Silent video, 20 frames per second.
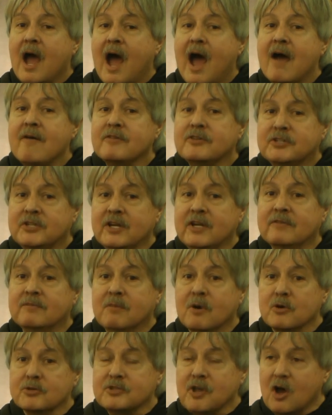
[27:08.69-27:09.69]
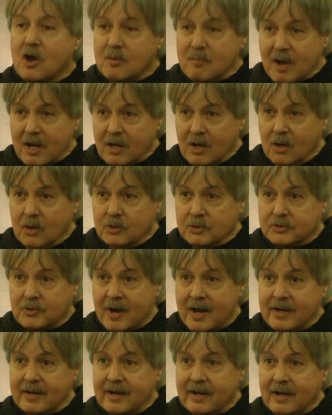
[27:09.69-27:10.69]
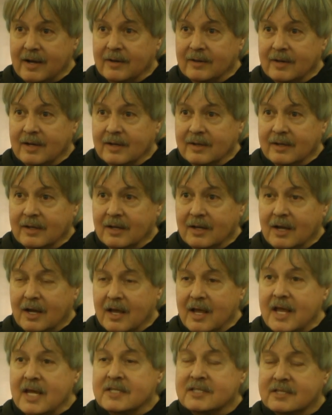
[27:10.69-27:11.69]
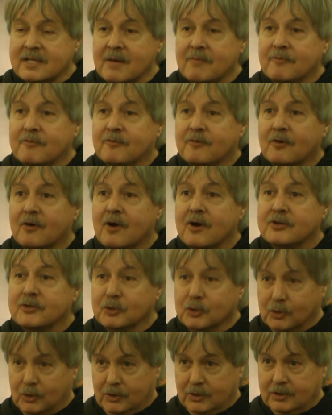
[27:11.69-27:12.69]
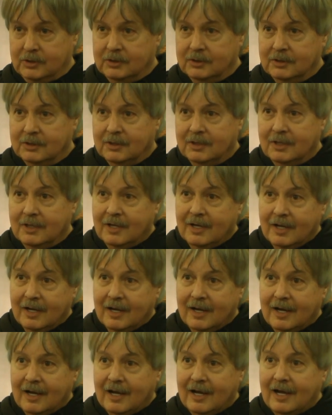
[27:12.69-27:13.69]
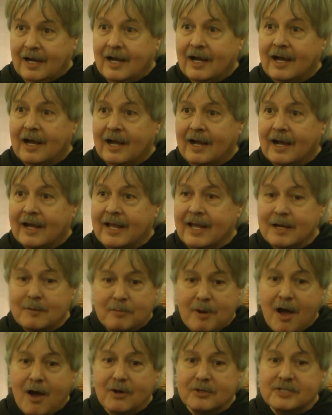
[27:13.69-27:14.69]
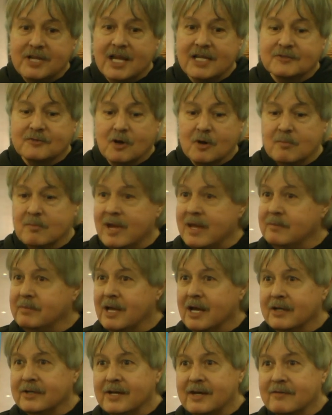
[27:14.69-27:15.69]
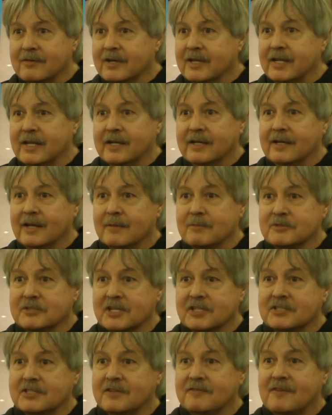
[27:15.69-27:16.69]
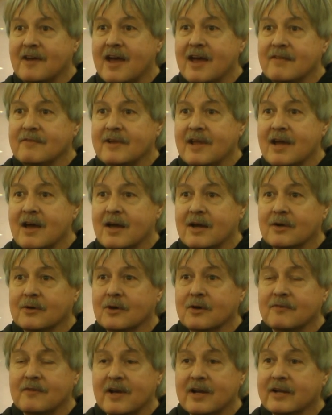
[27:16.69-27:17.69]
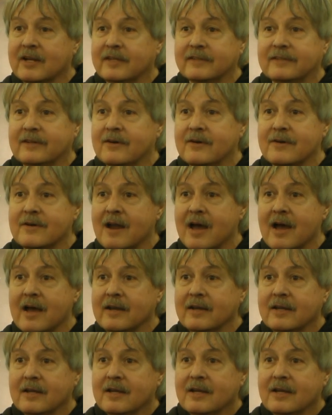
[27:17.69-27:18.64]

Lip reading: I've achieved most all my goals right now, except for a tour. I can't apologize for it. Maybe I'll never get it. I'm 65 now. I don't know if I'll get there or not.